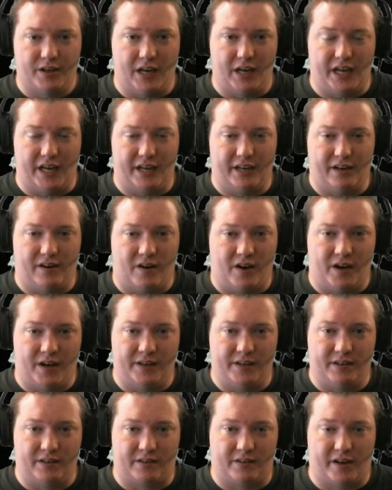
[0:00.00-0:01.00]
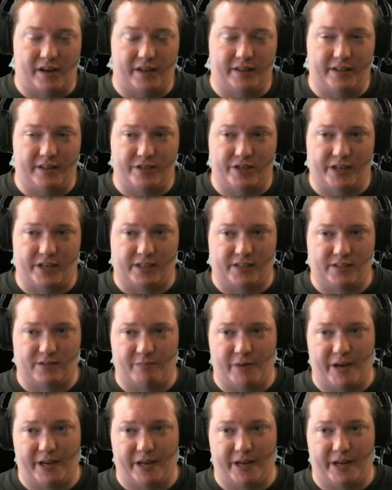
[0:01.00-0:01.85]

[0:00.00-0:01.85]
and on Kindly Chang's